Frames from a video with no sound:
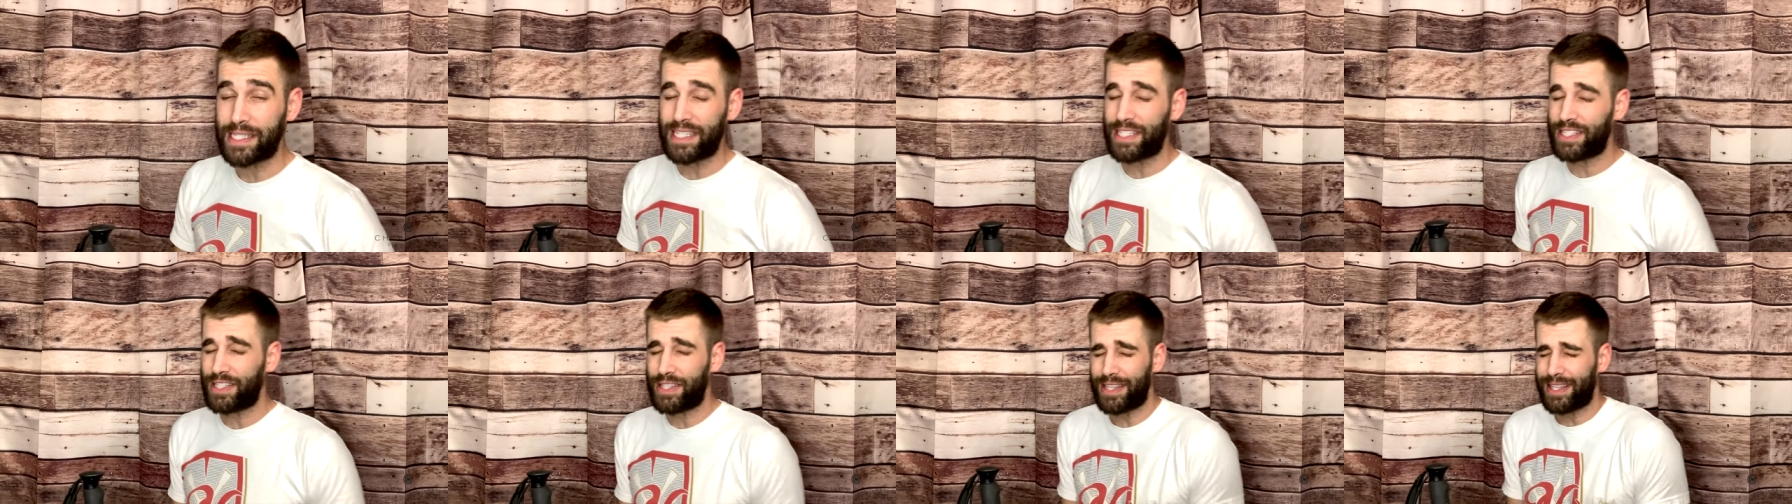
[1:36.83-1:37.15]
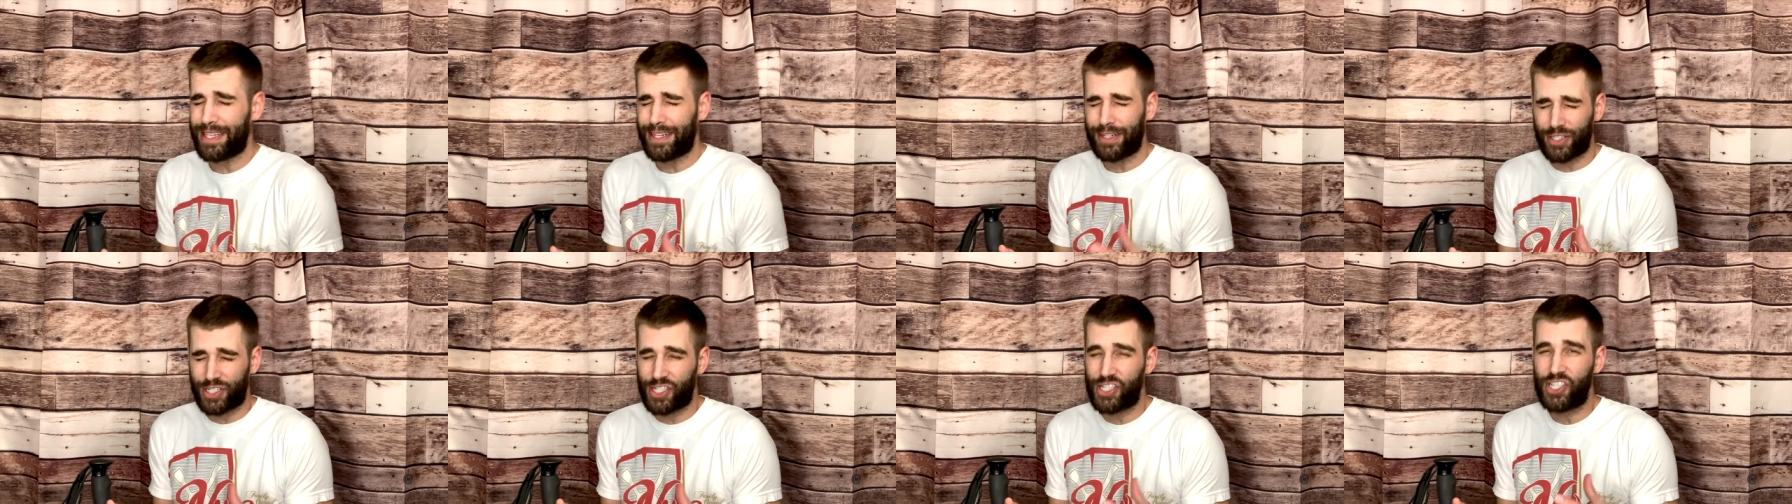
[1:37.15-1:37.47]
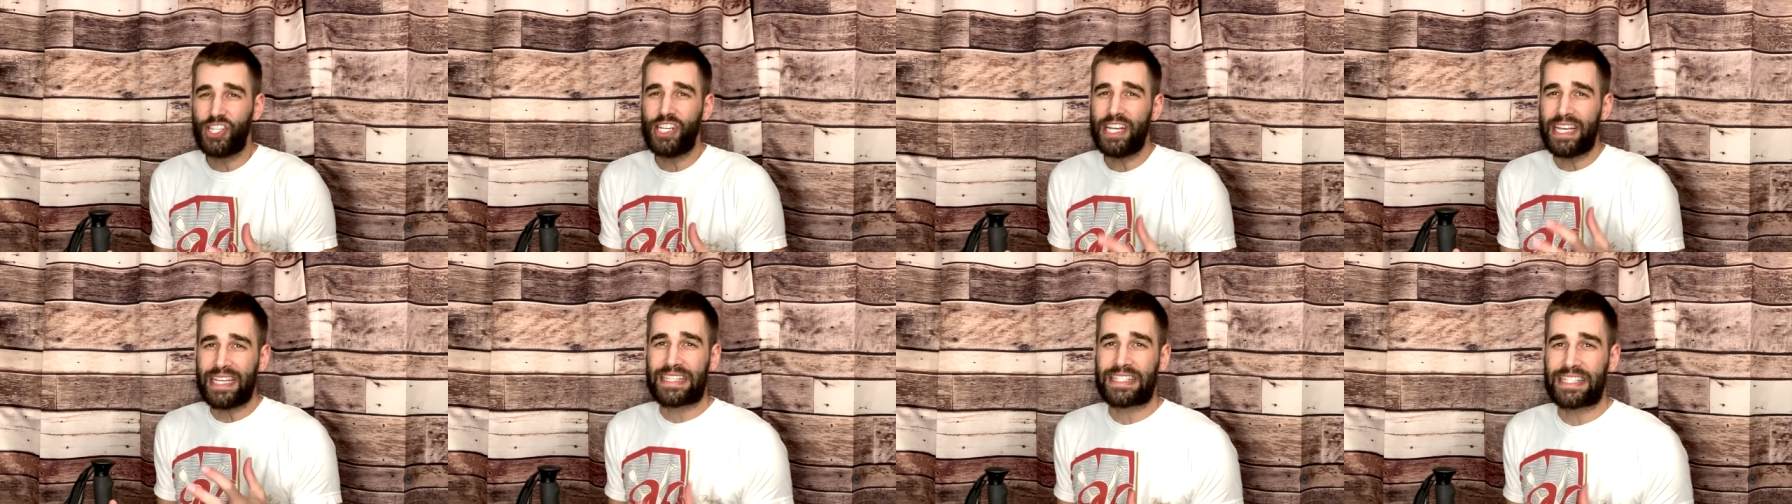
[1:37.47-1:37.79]
is they're
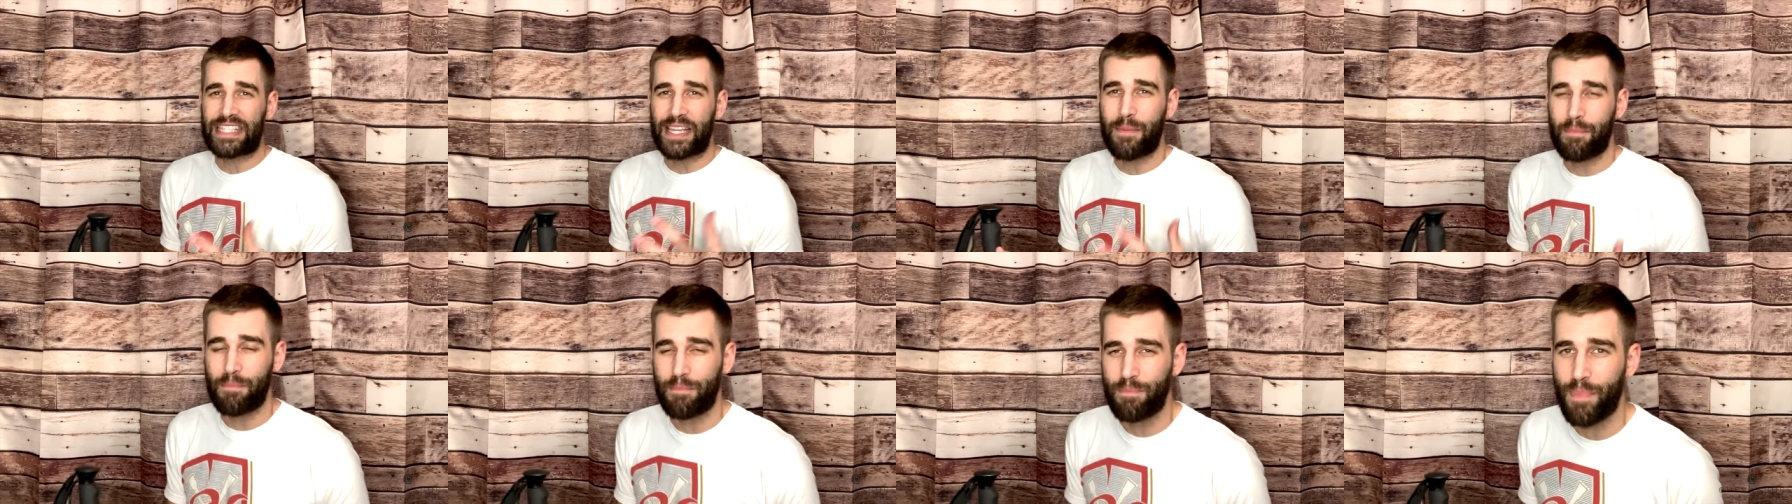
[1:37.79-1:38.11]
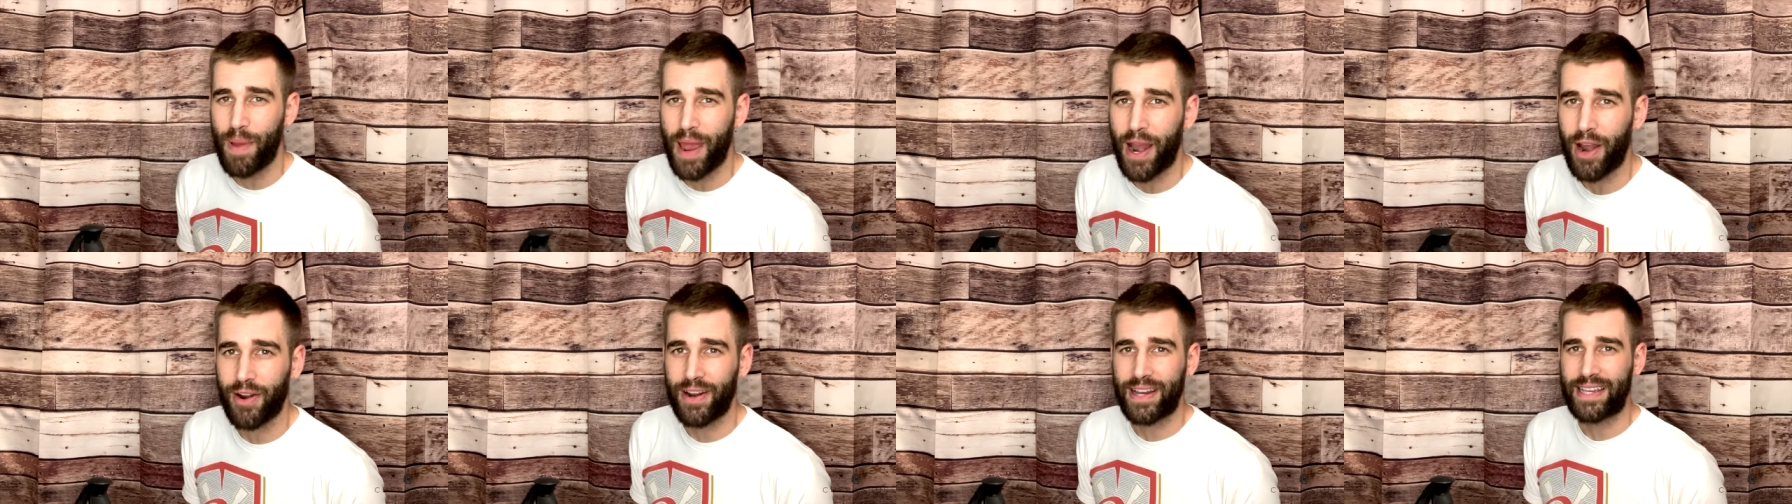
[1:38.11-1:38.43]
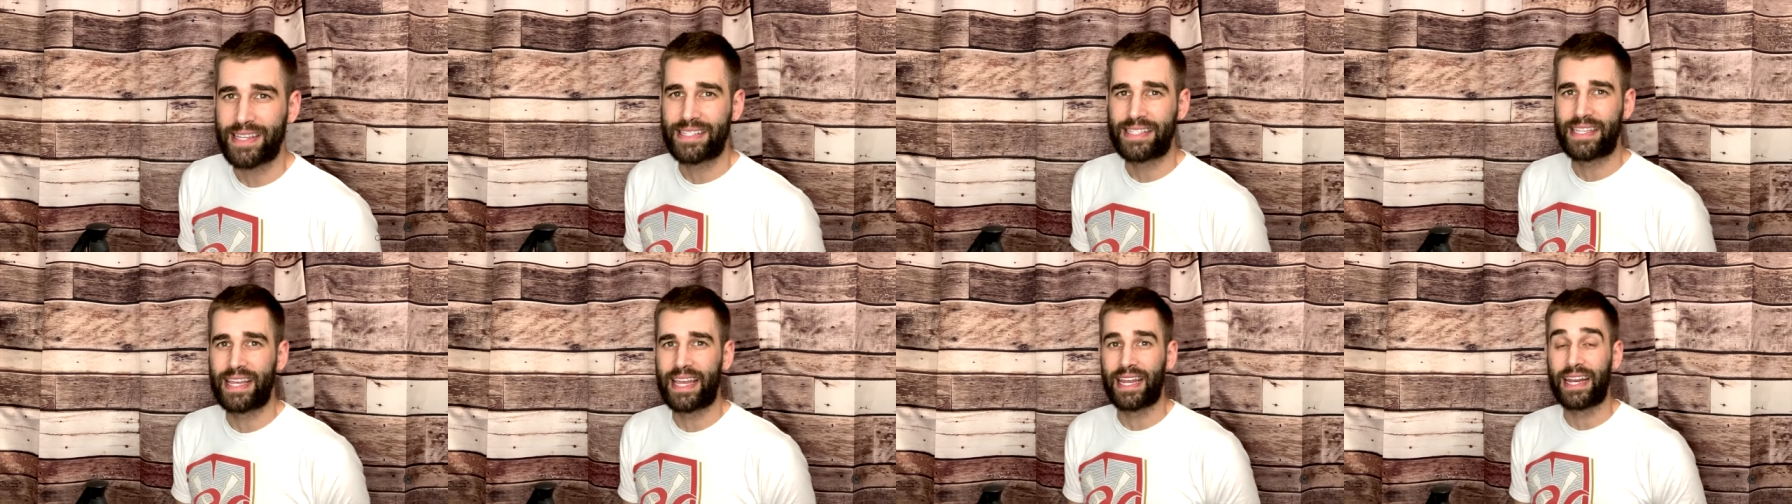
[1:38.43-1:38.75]
just
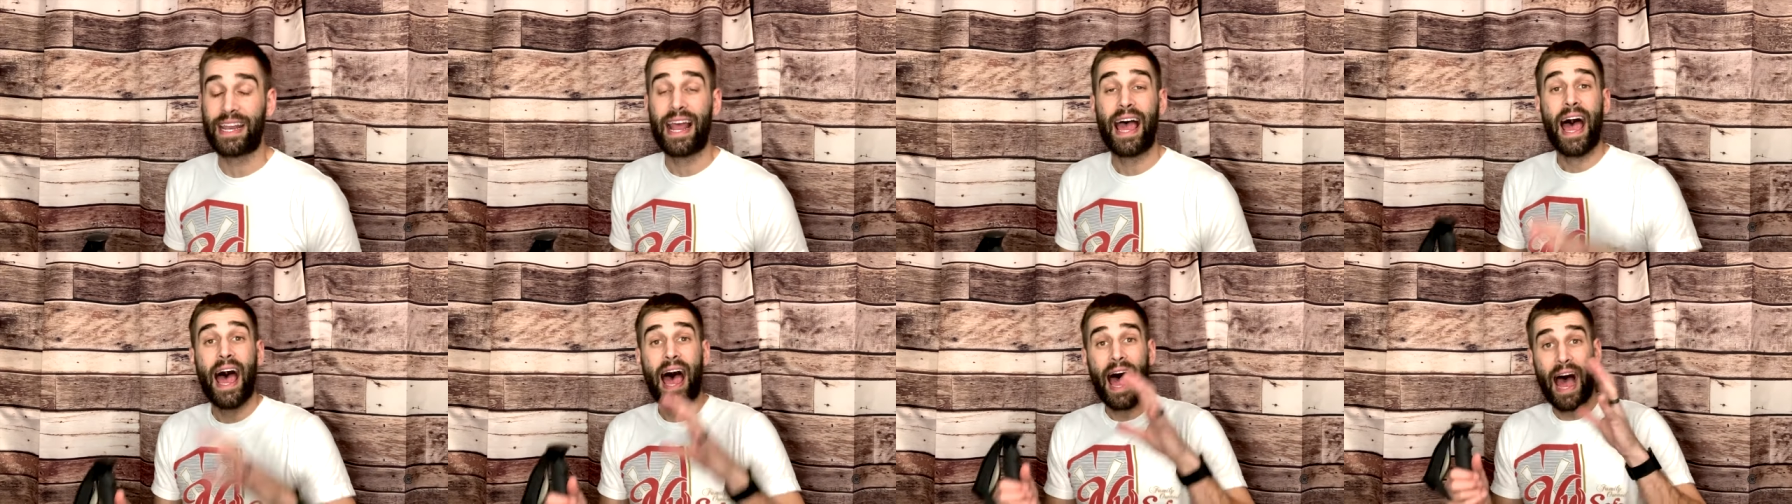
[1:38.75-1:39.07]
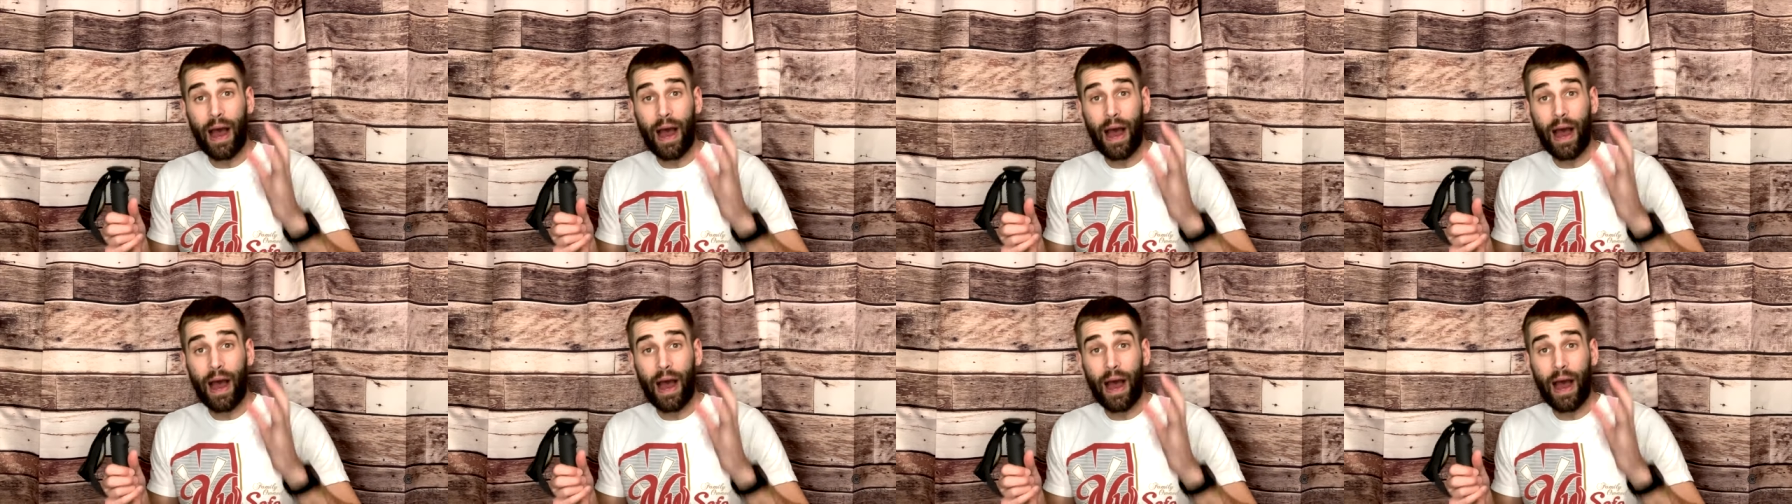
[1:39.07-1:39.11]
embarrassing.